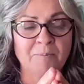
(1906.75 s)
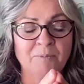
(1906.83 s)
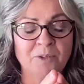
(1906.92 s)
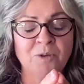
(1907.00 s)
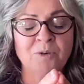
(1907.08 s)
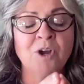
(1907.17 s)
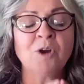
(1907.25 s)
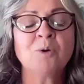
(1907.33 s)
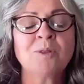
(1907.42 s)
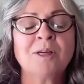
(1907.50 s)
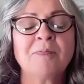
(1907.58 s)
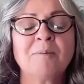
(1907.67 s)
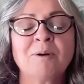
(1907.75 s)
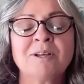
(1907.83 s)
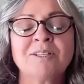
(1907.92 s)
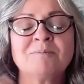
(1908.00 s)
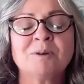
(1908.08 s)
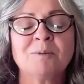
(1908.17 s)
you know that the
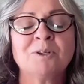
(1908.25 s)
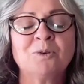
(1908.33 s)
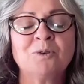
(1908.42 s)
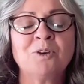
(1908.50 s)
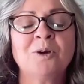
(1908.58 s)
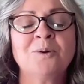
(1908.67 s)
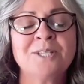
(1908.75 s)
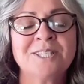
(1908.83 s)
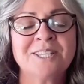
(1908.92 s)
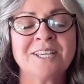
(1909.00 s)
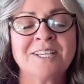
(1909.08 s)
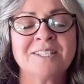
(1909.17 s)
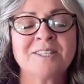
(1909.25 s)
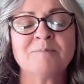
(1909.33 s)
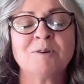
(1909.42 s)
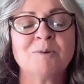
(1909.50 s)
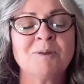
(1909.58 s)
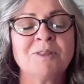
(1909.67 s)
present moment you're noticing is the
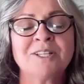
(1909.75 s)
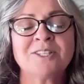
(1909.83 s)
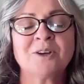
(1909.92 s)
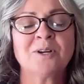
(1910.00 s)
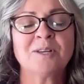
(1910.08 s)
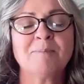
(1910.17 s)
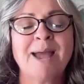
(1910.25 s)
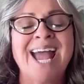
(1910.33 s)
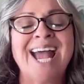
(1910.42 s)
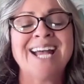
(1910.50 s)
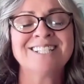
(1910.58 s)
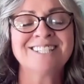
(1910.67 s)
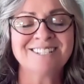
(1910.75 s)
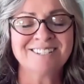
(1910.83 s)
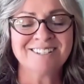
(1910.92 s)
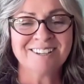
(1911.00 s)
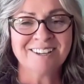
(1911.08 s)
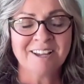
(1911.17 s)
moment that's already passed.